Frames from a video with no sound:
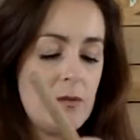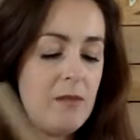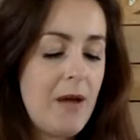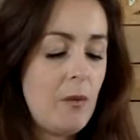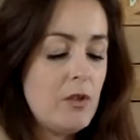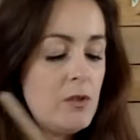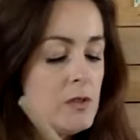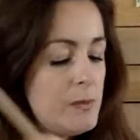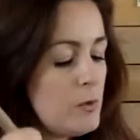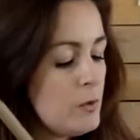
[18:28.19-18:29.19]
with my wooden
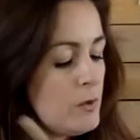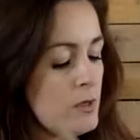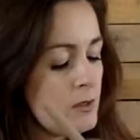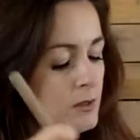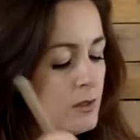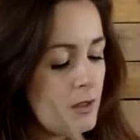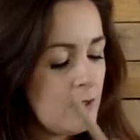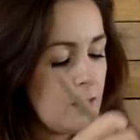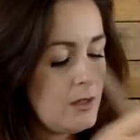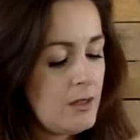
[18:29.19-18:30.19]
spoon,
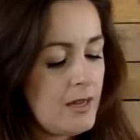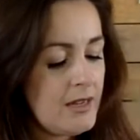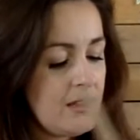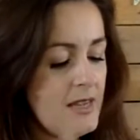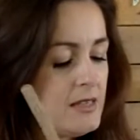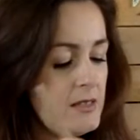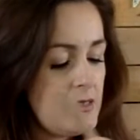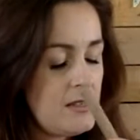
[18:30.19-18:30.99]
like this.